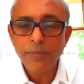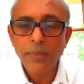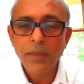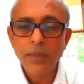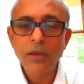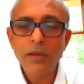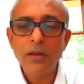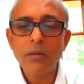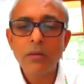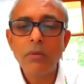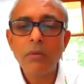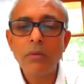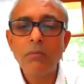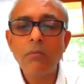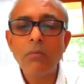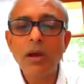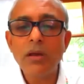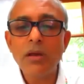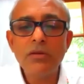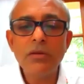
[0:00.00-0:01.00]
it will be
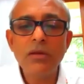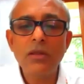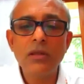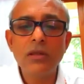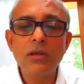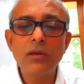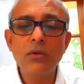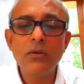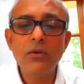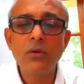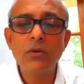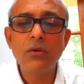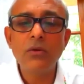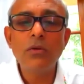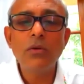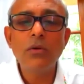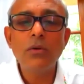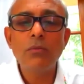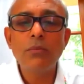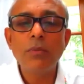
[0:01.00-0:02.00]
much easy to
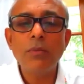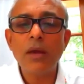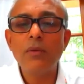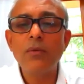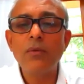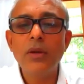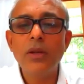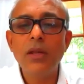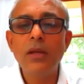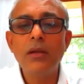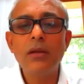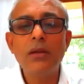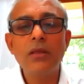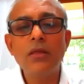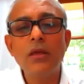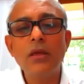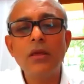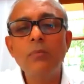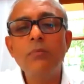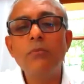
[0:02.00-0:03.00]
do. Manually, it
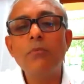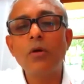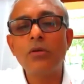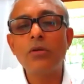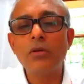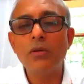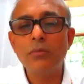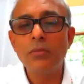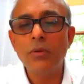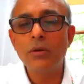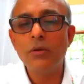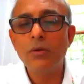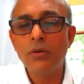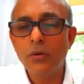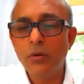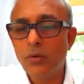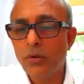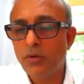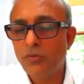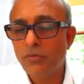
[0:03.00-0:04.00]
is impossible to
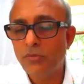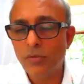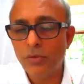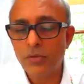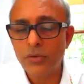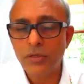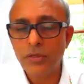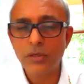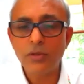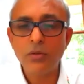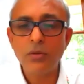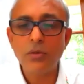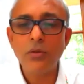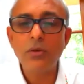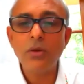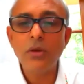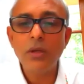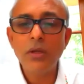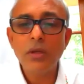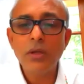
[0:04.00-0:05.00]
do in future.
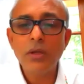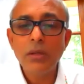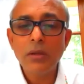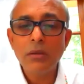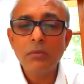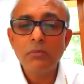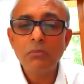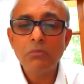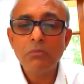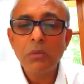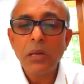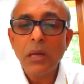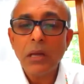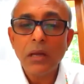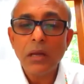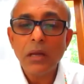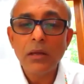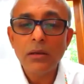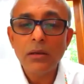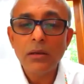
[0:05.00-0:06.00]
So,
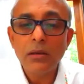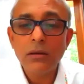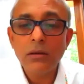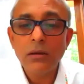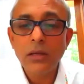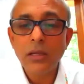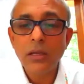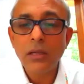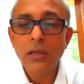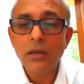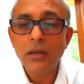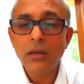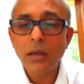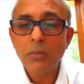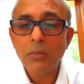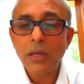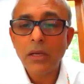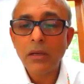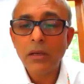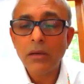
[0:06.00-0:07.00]
uh, and, I
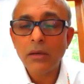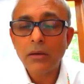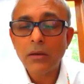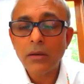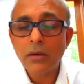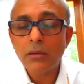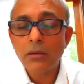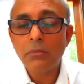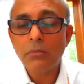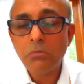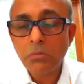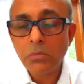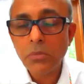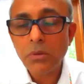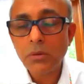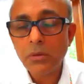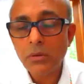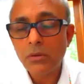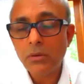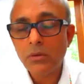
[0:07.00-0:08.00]
mean,
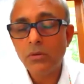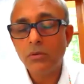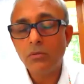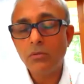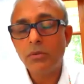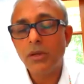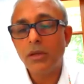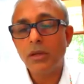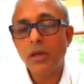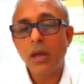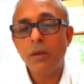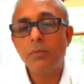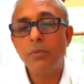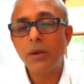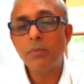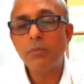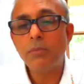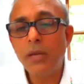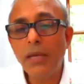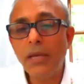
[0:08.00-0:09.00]
to be
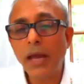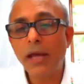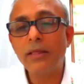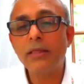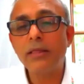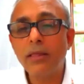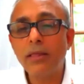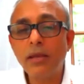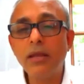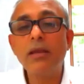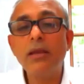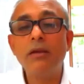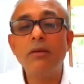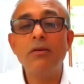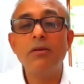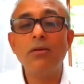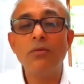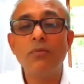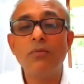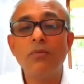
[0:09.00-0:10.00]
abruptly
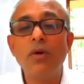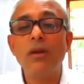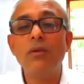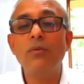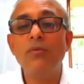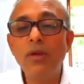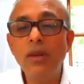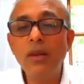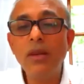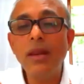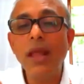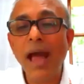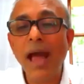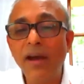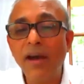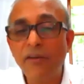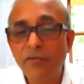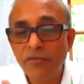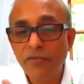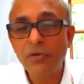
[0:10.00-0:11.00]
answering, one will
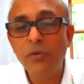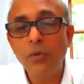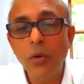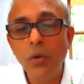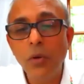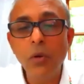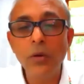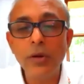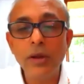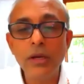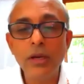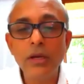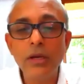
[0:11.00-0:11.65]
have to go it,